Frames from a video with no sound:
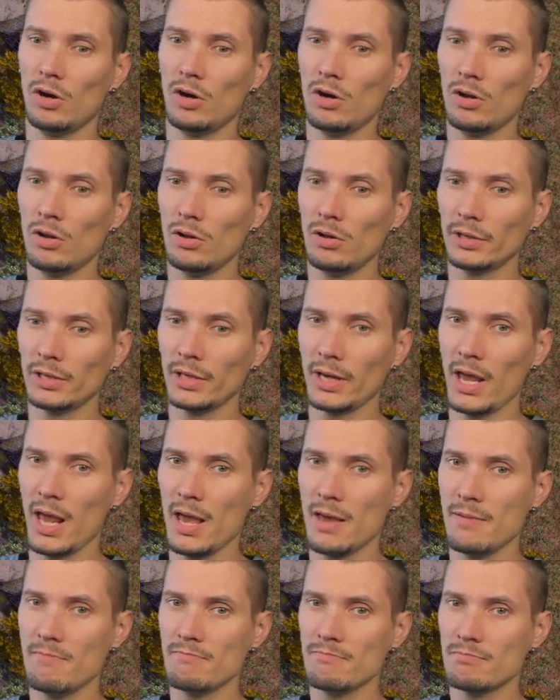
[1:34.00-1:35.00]
all the
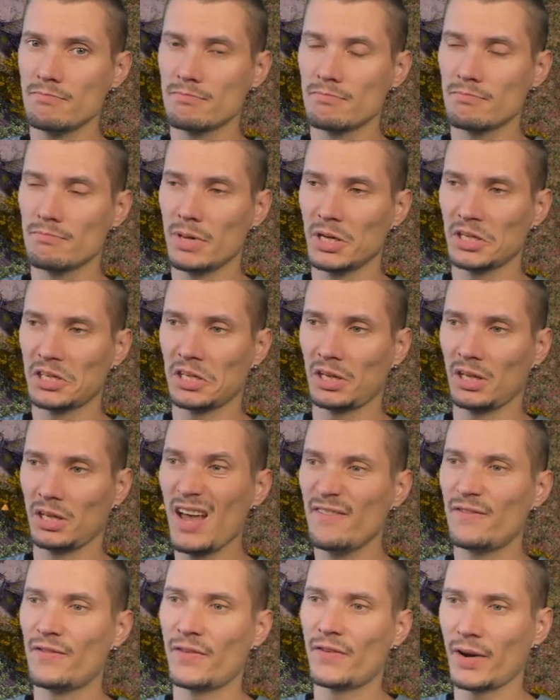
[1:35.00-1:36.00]
game, basically
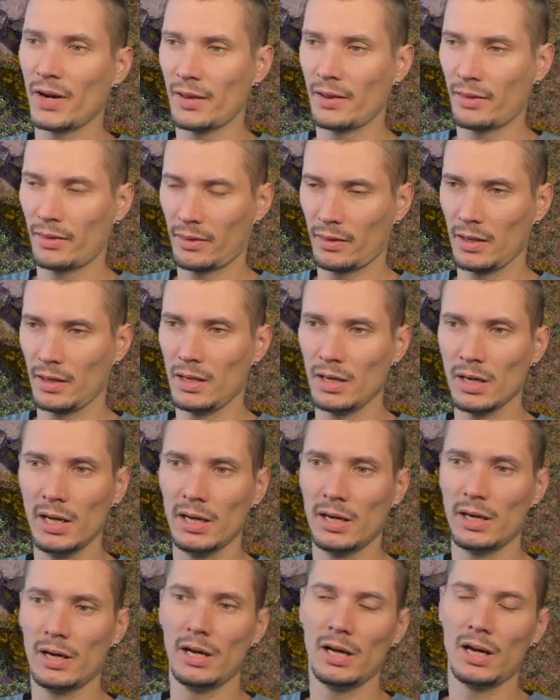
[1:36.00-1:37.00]
everything
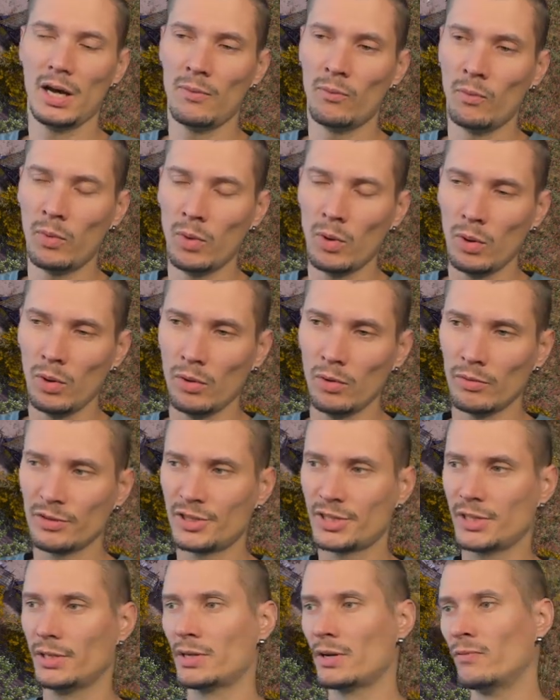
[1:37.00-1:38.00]
evolves
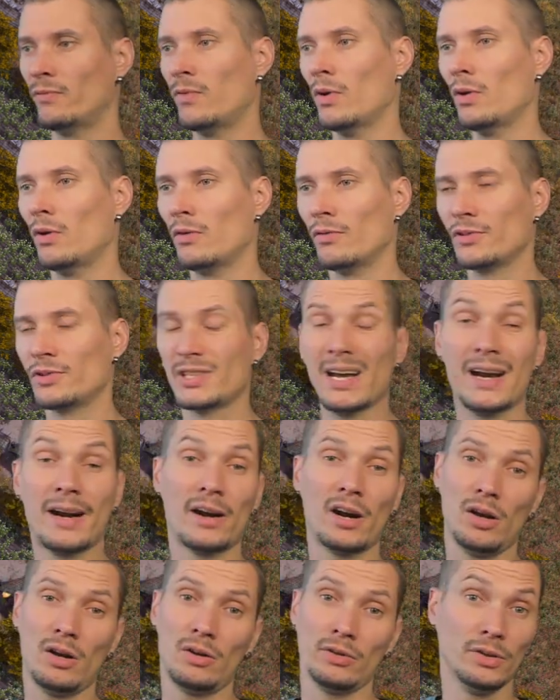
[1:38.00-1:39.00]
and revolves
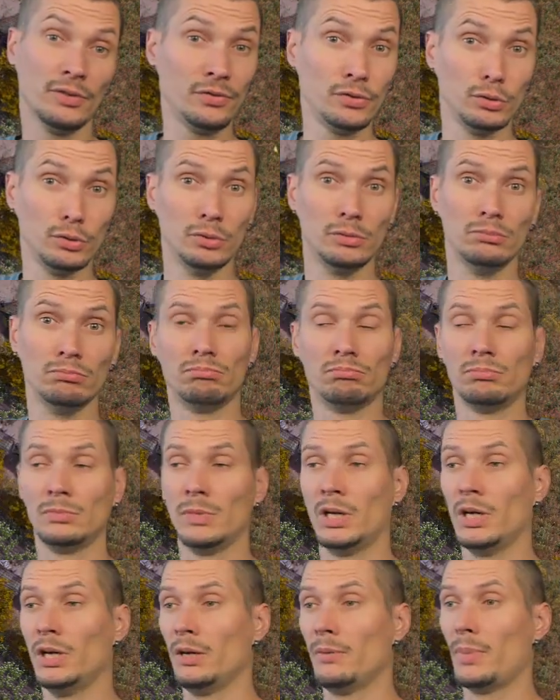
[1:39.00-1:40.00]
around the food.
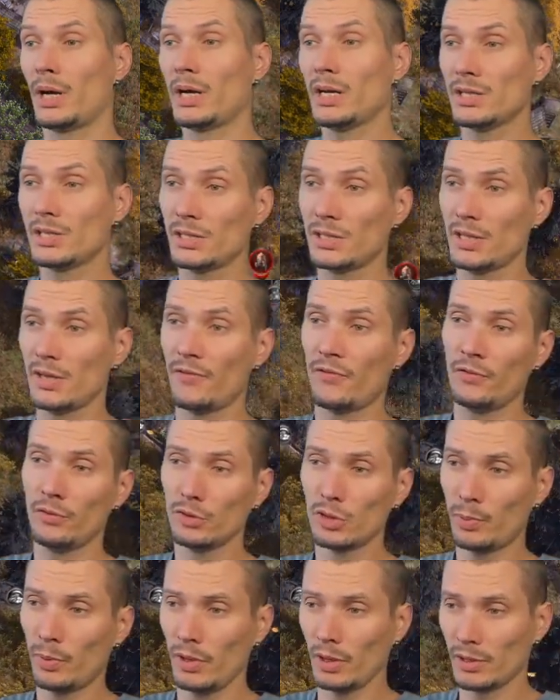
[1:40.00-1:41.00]
Because the food
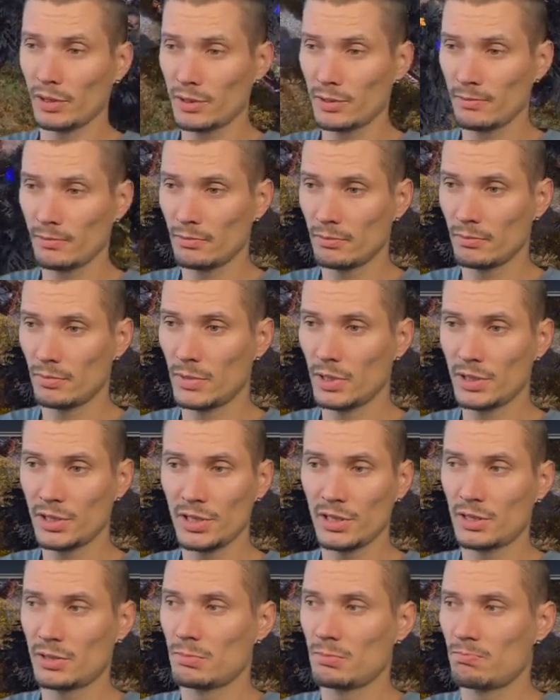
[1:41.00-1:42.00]
spoils. This
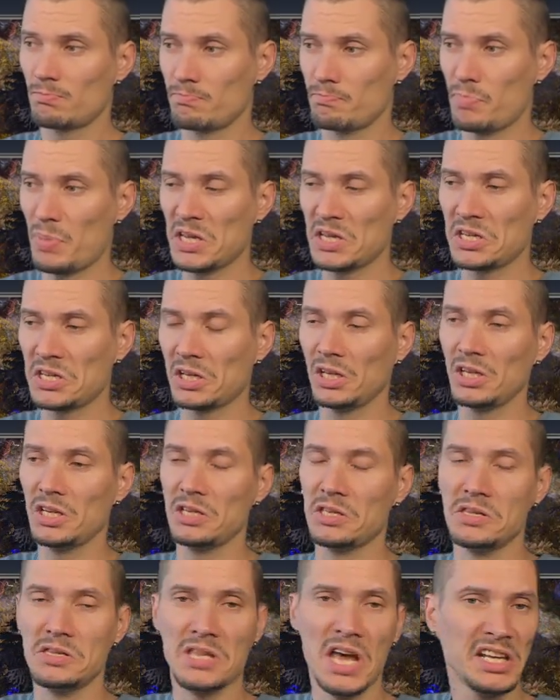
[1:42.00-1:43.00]
is
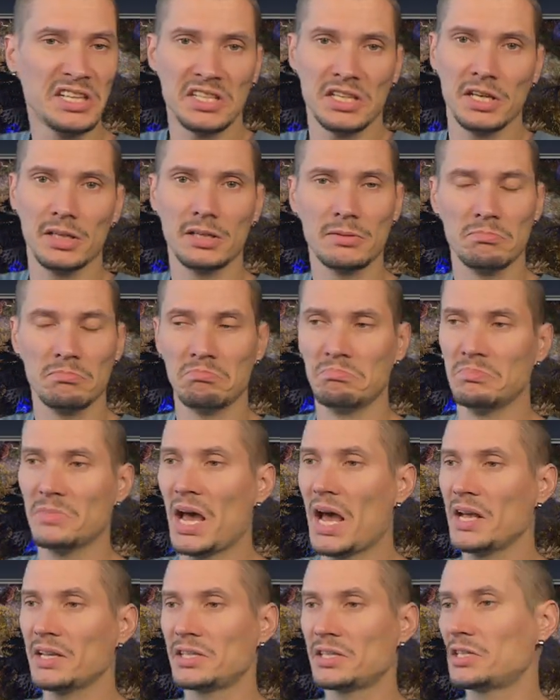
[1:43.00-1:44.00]
basically, that's it.
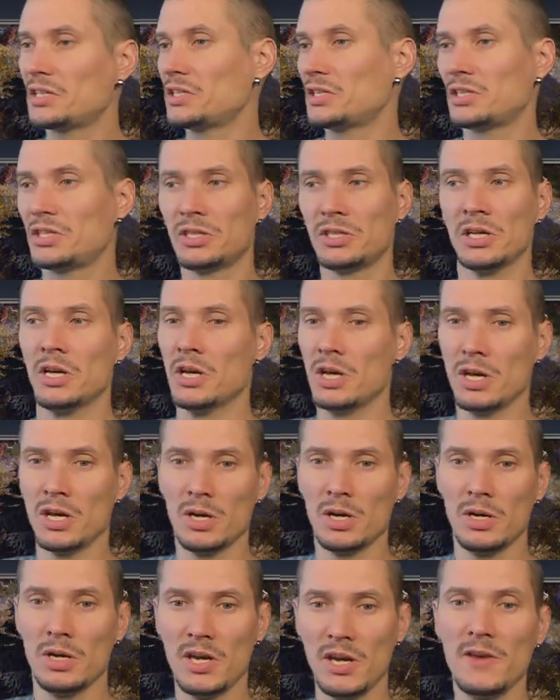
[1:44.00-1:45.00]
That's,
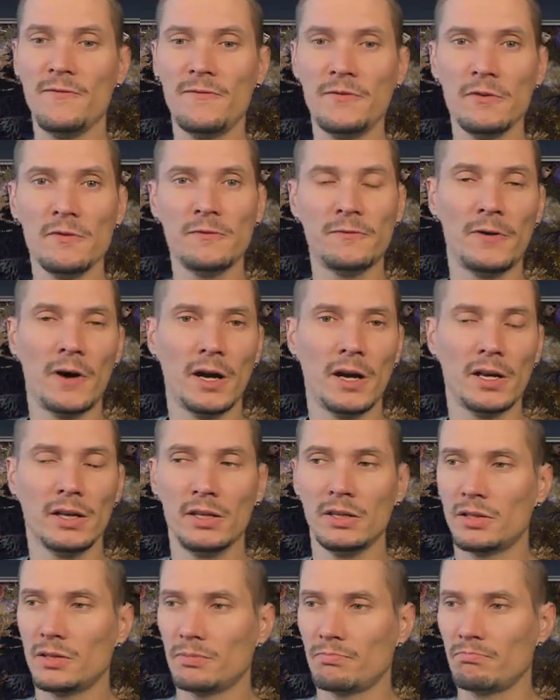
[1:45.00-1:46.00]
if you
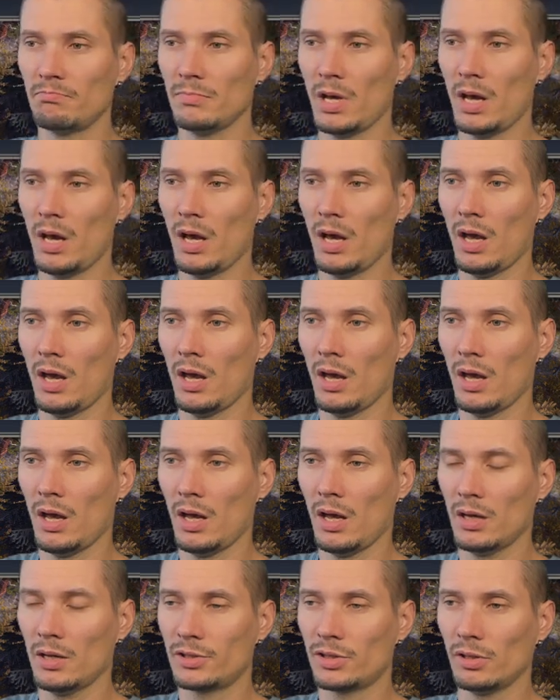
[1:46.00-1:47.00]
find
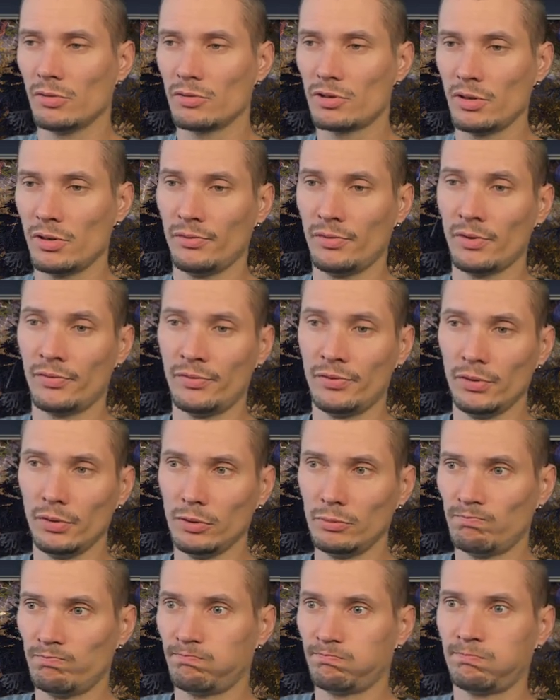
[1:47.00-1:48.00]
a solution for
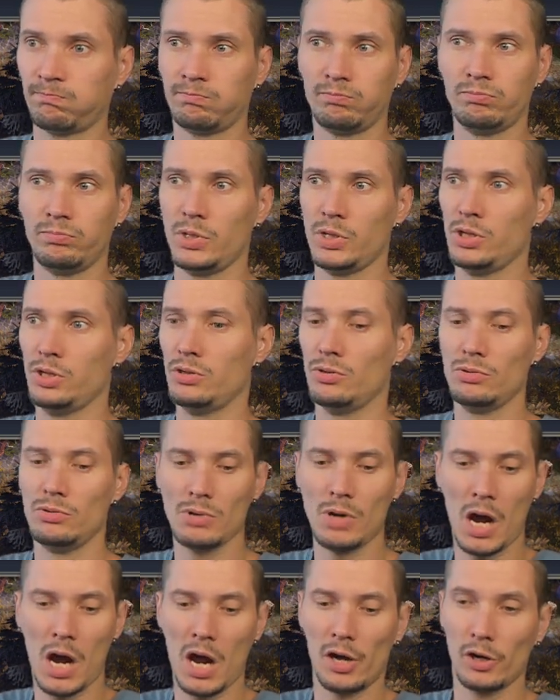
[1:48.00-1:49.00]
food,
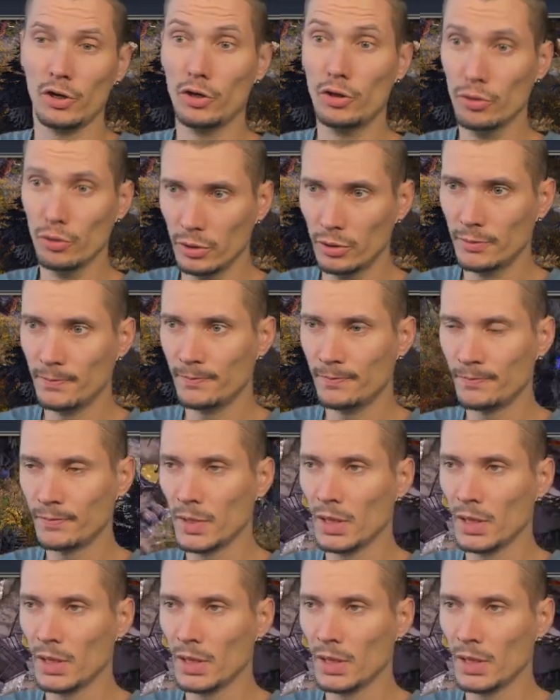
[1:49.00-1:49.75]
you are good.